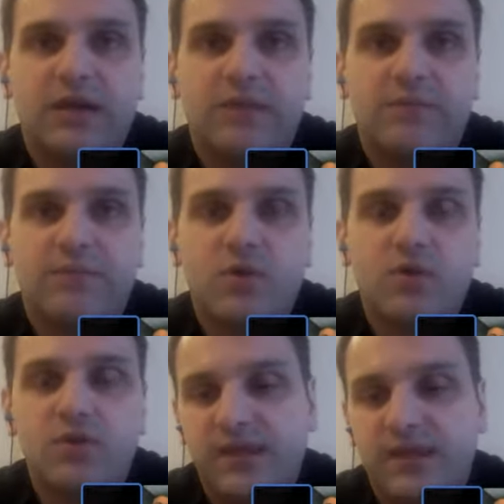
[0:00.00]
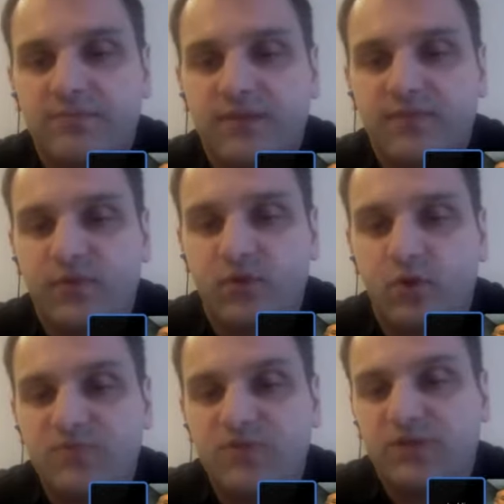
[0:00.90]
programming before
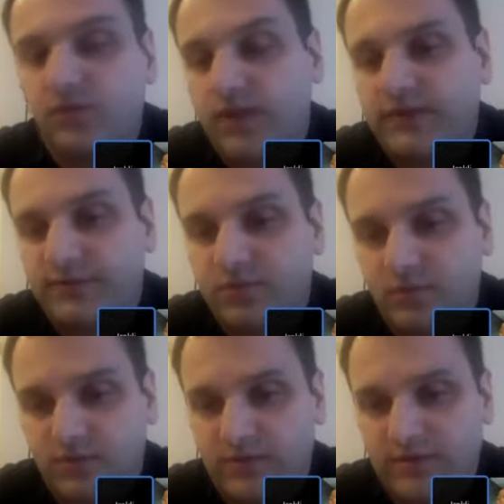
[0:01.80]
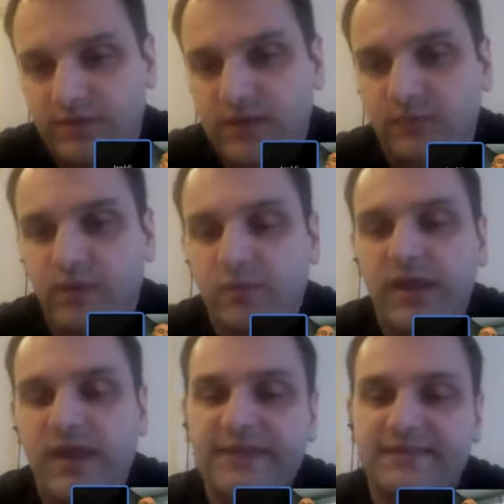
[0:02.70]
object-oriented programming, right? When we
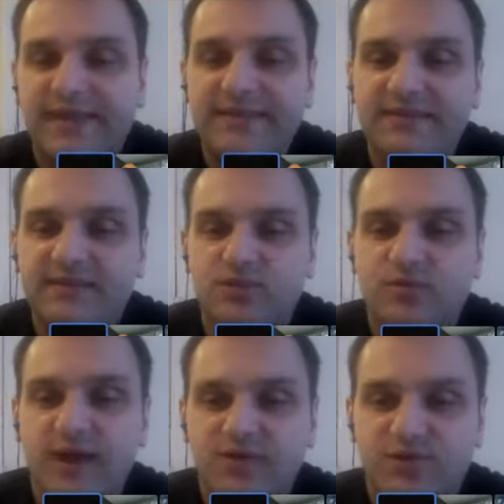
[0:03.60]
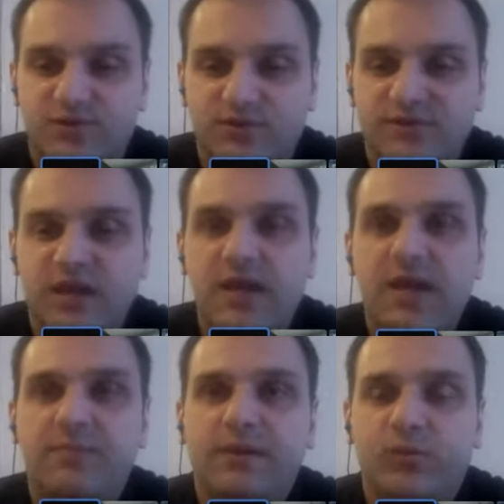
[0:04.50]
had data structures,
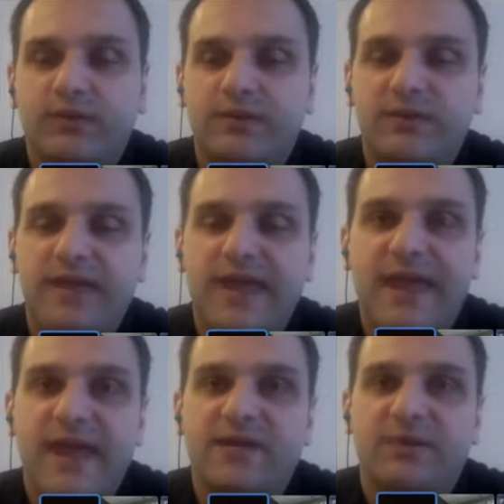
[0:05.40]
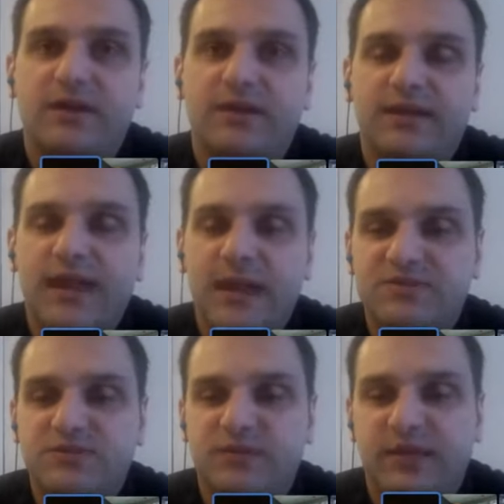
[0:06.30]
but we didn't have
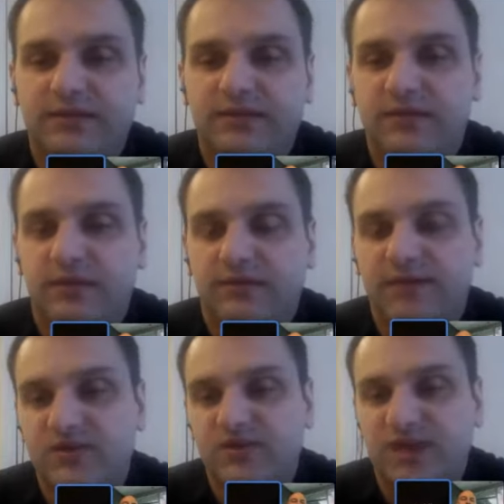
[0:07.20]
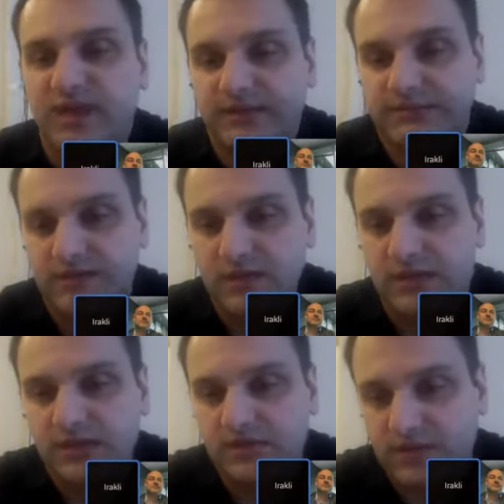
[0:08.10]
encapsulated functionality,
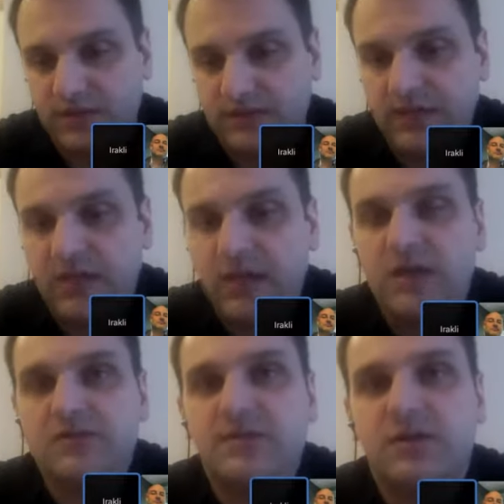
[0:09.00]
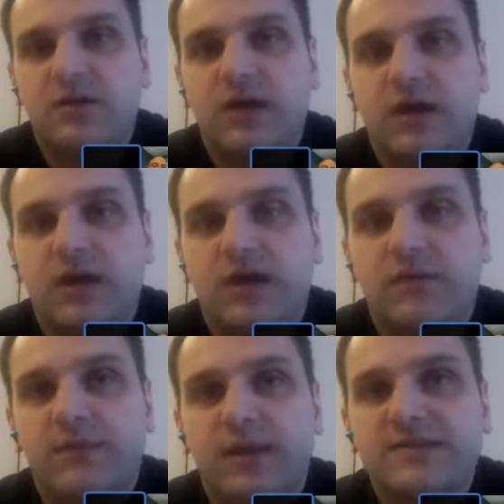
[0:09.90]
right?
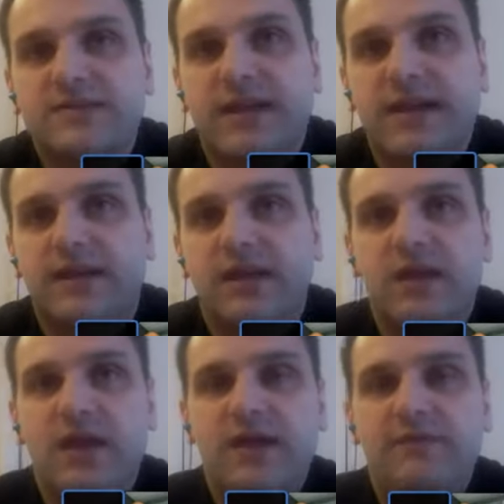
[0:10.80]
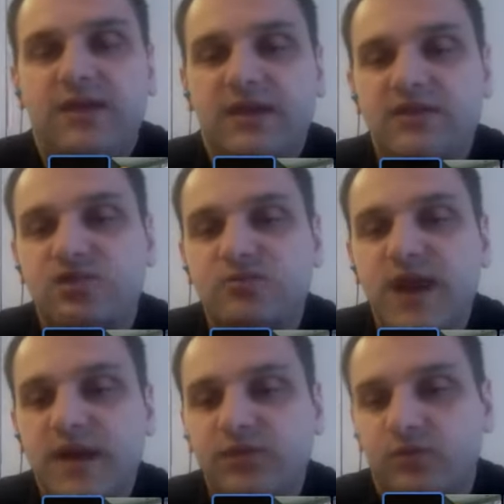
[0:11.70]
So it's like having a
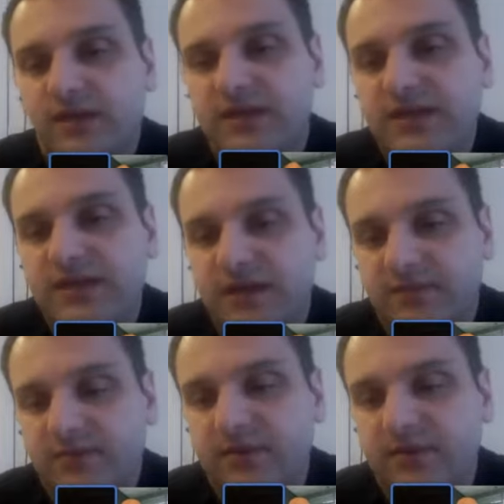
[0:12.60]
struct or enum